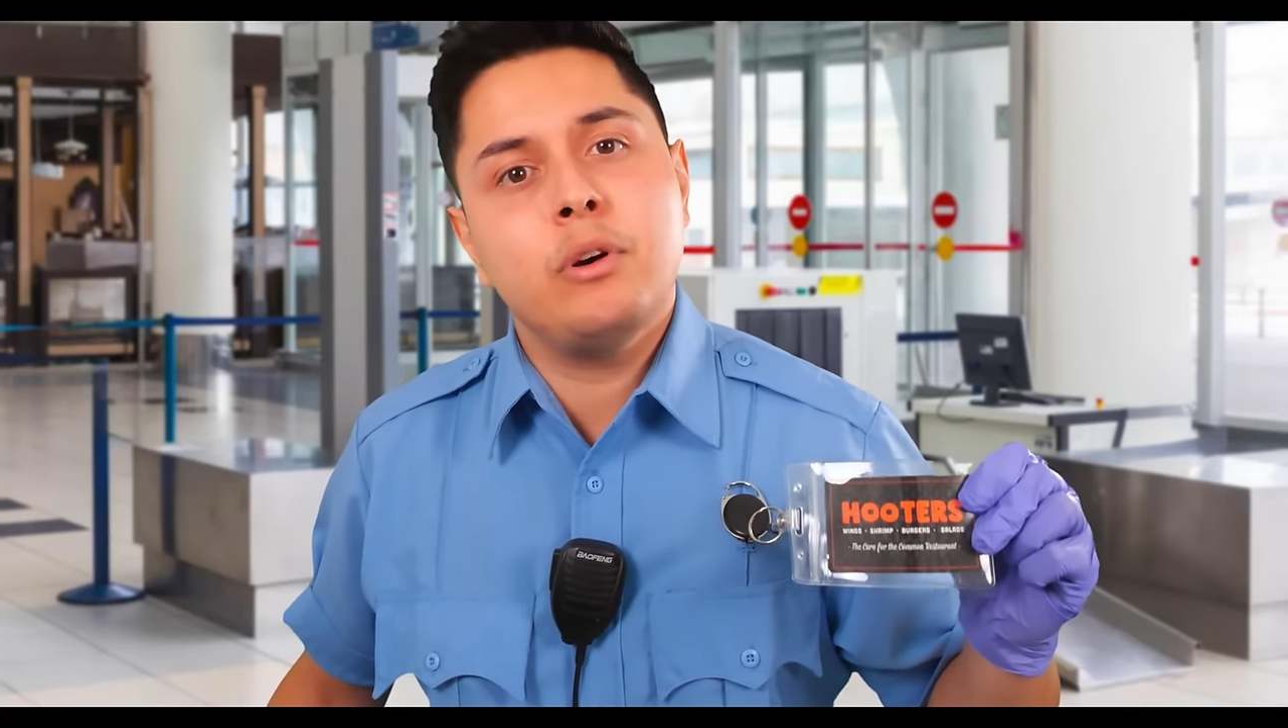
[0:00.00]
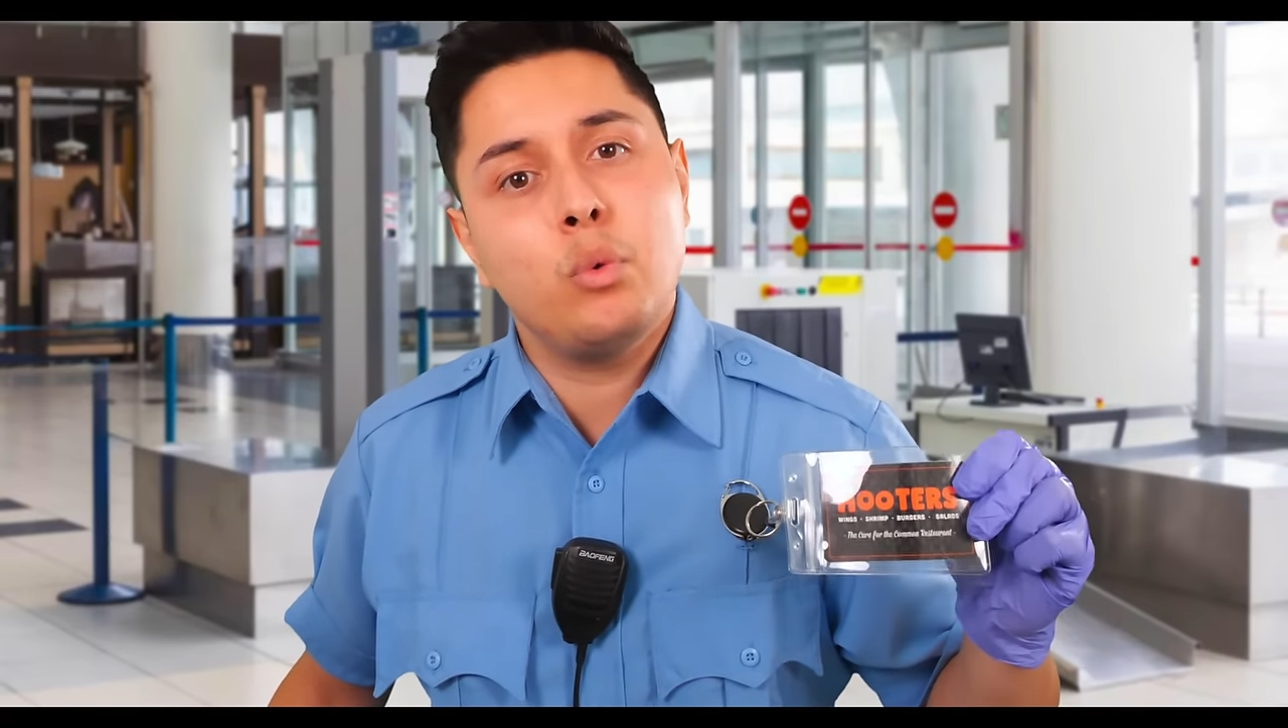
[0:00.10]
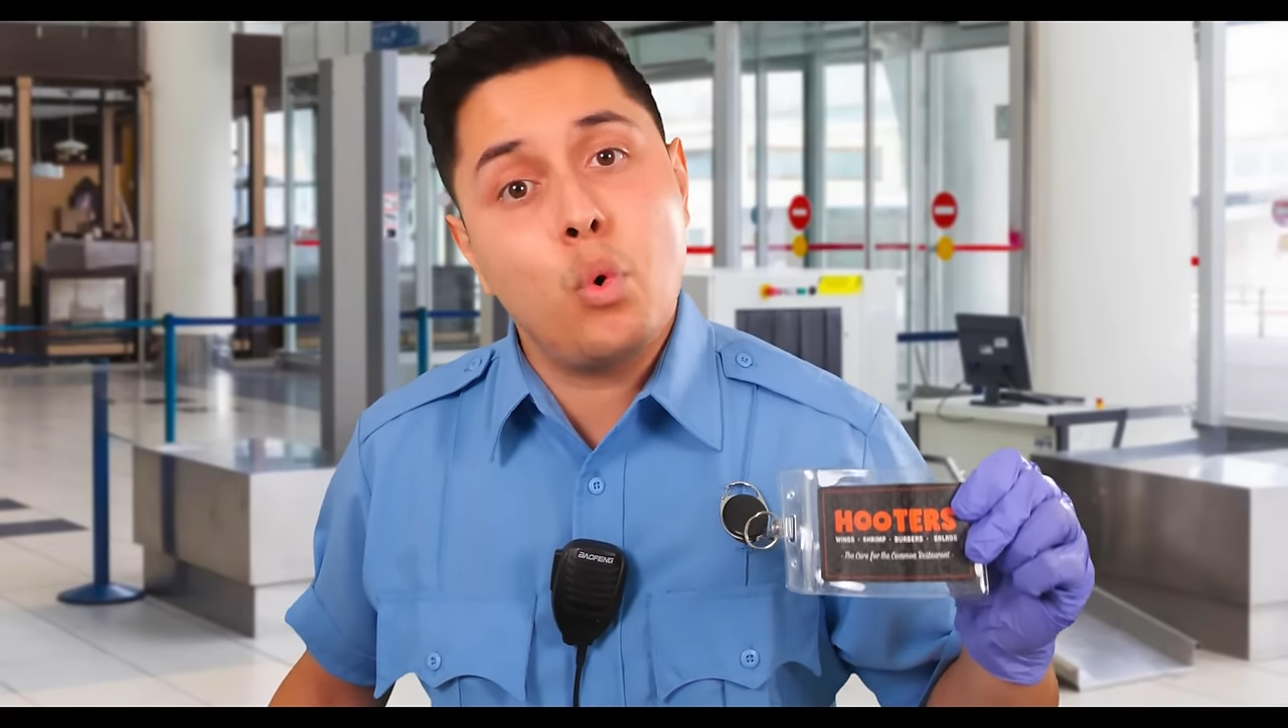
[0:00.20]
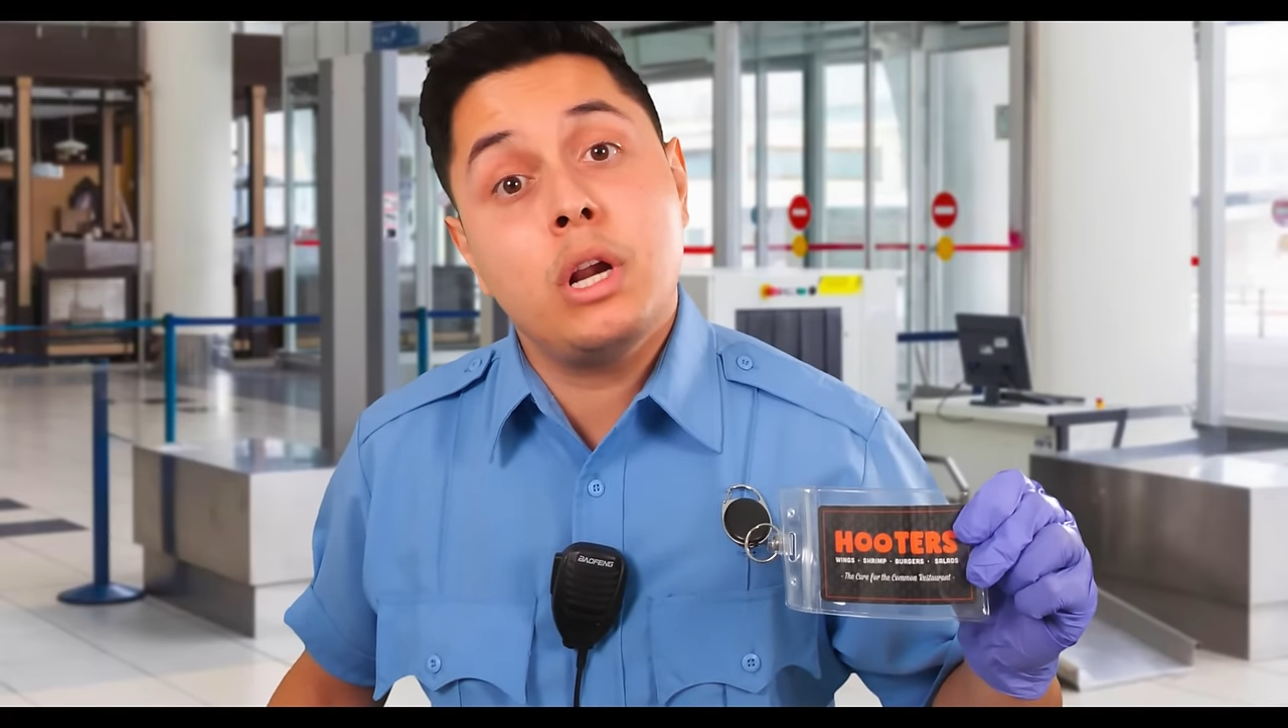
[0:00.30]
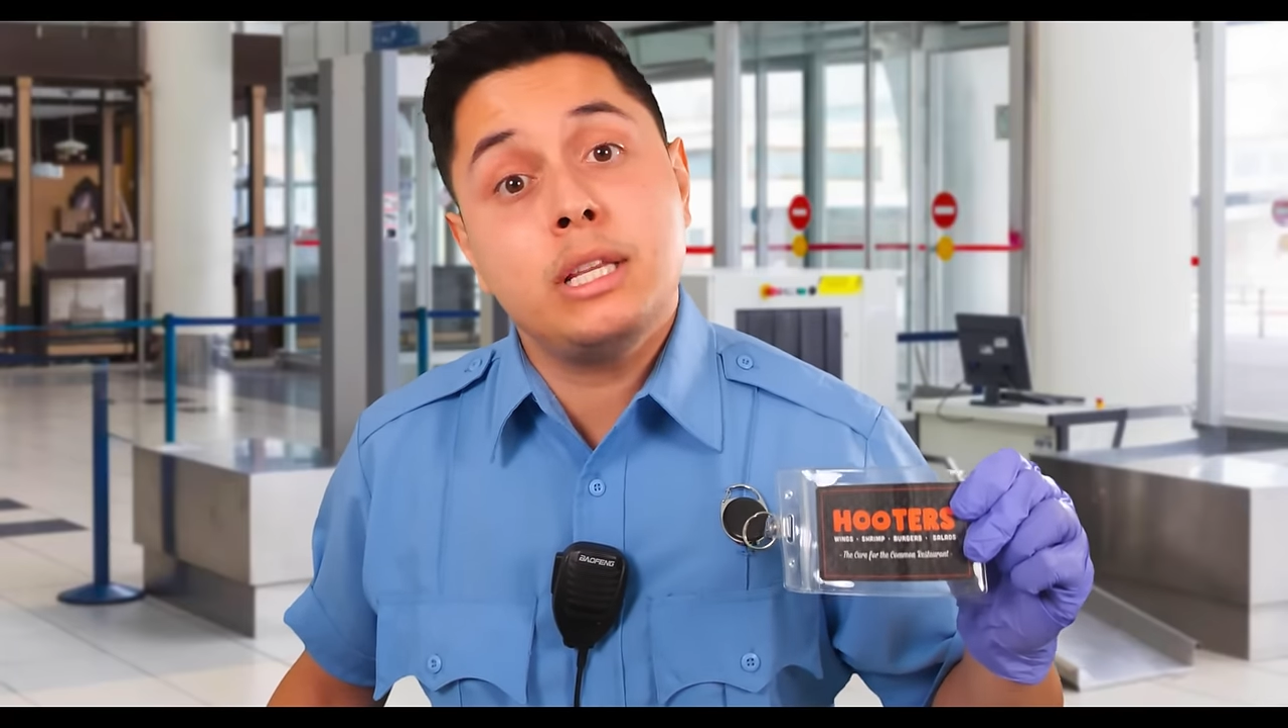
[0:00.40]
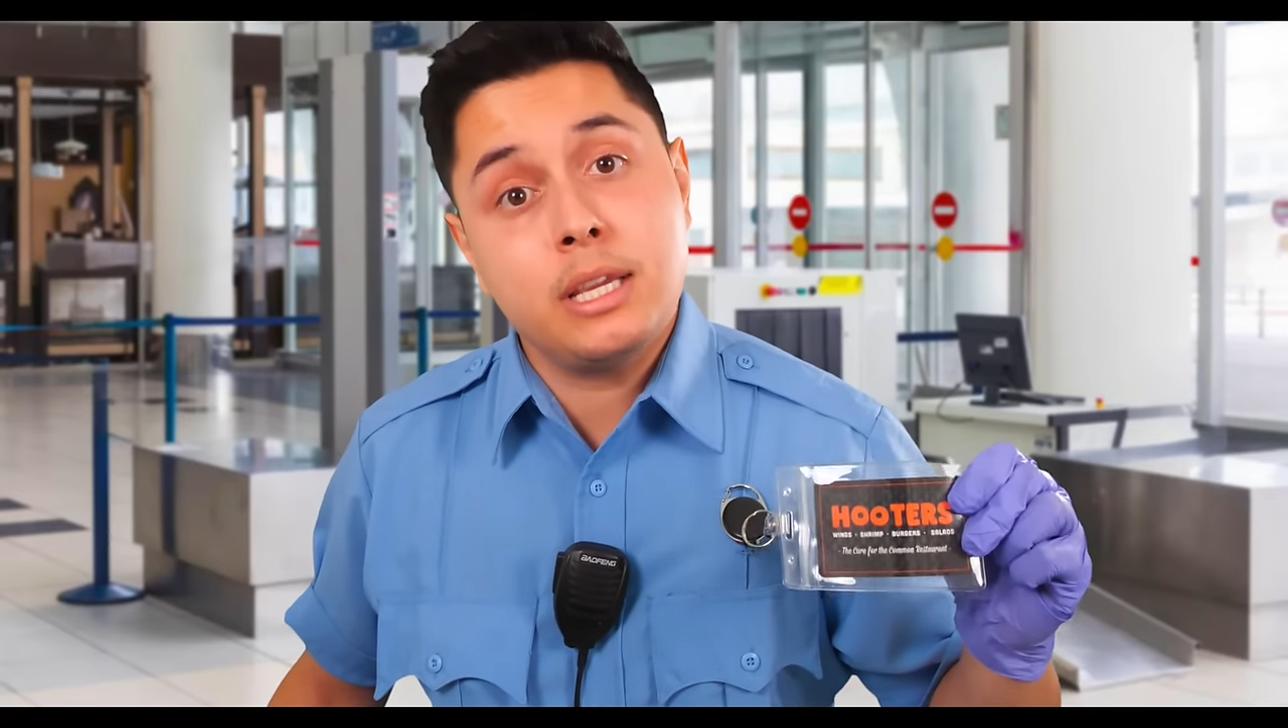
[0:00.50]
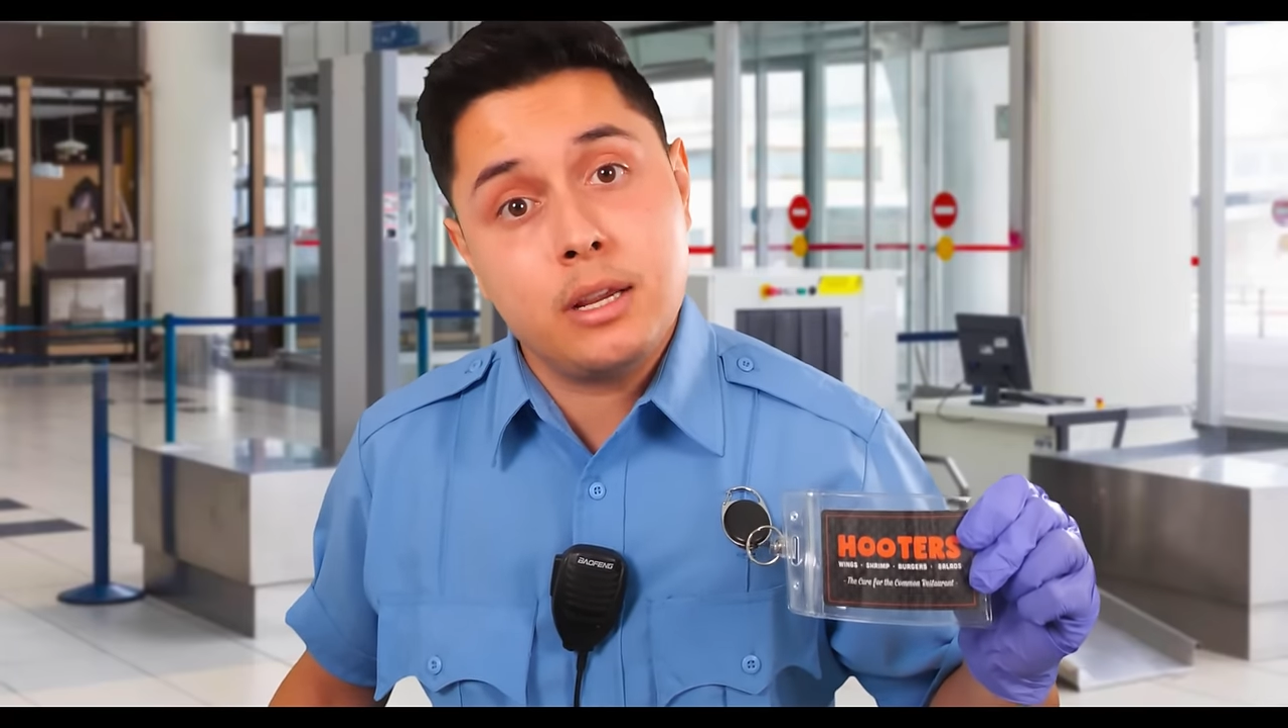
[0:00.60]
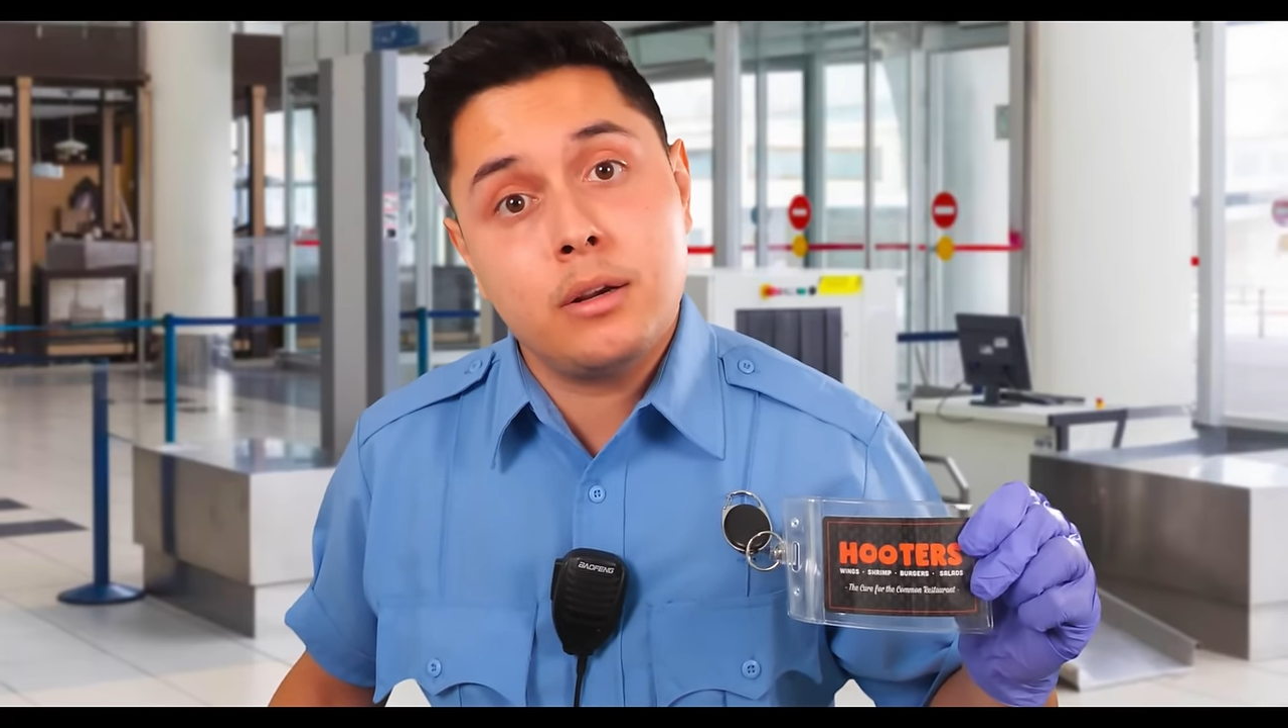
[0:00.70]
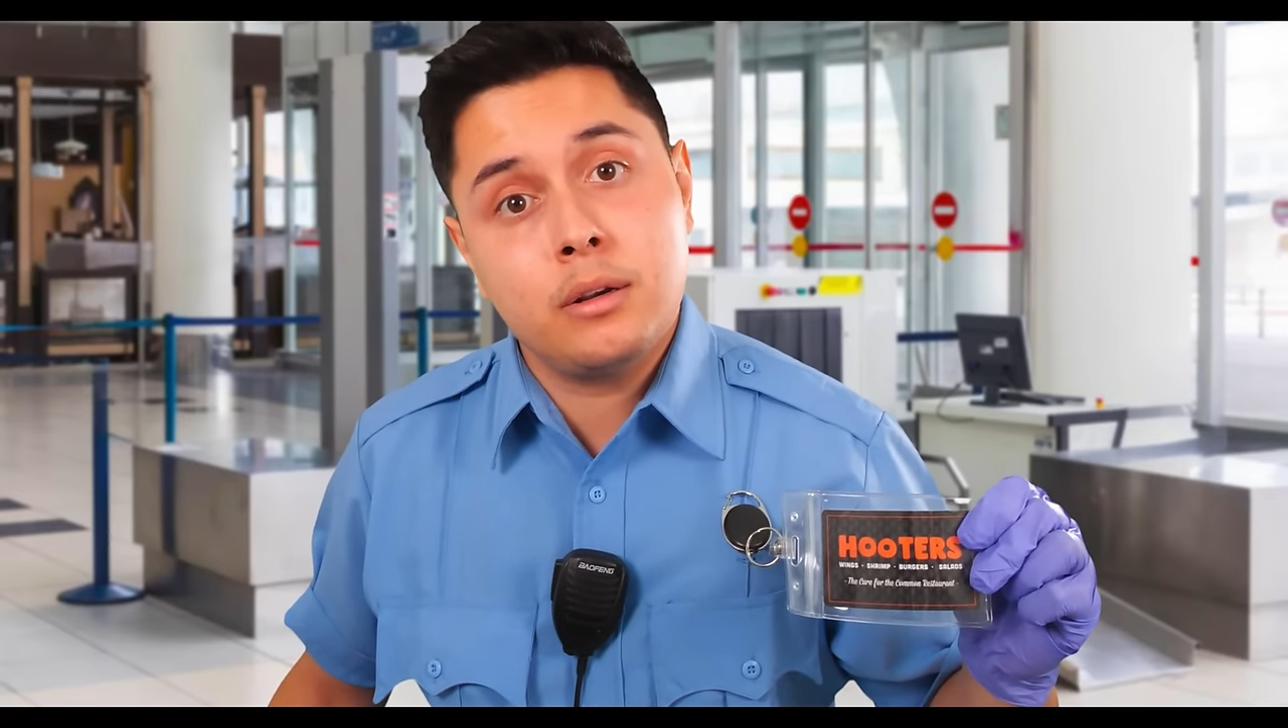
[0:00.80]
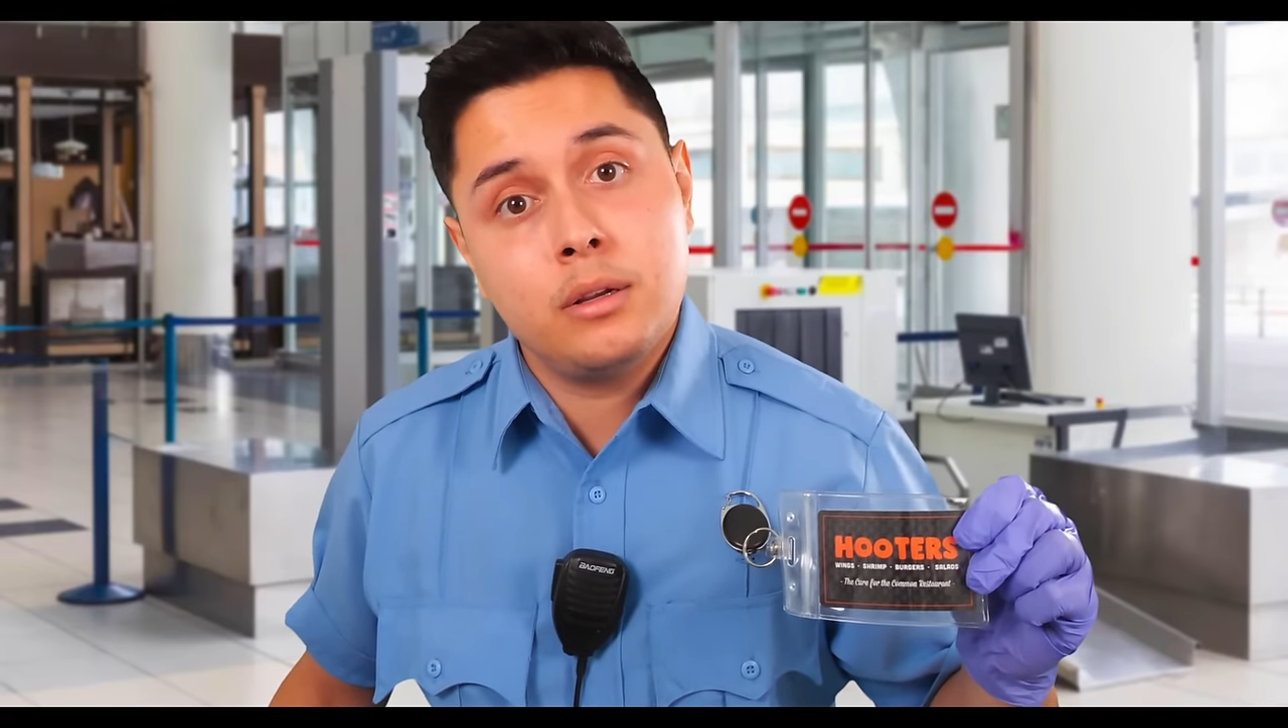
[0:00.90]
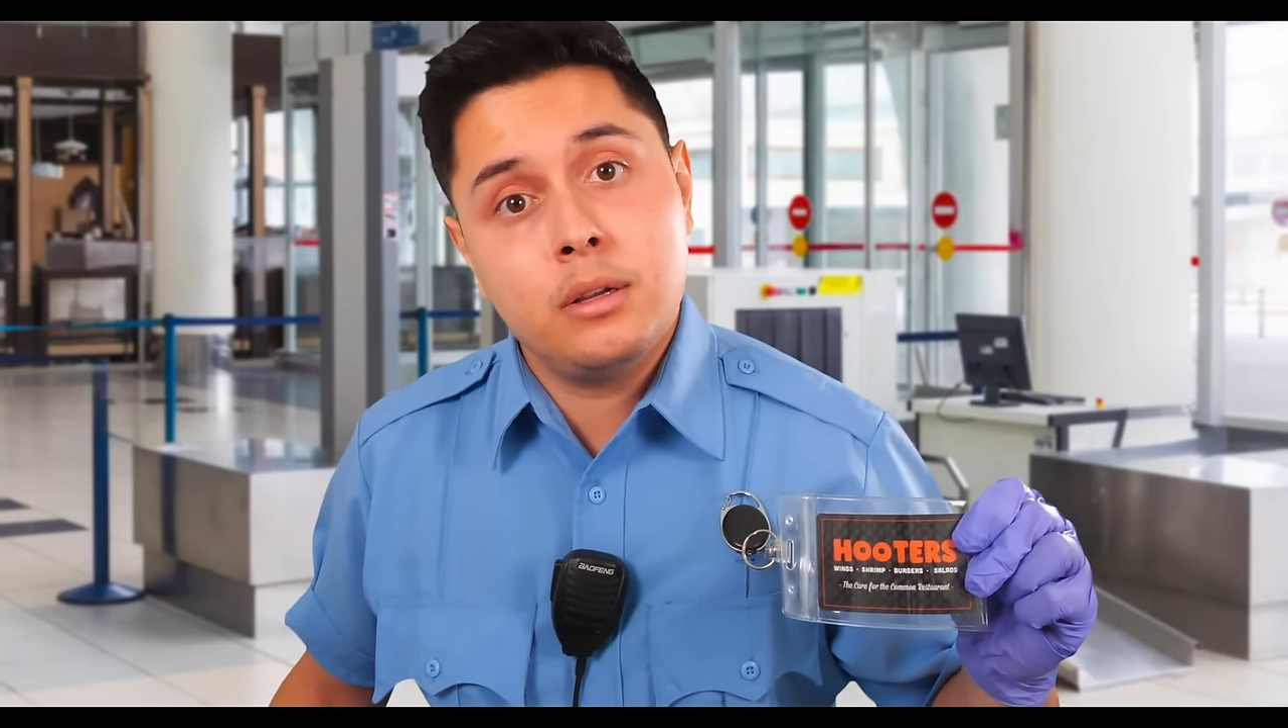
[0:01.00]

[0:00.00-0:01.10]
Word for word: for one year.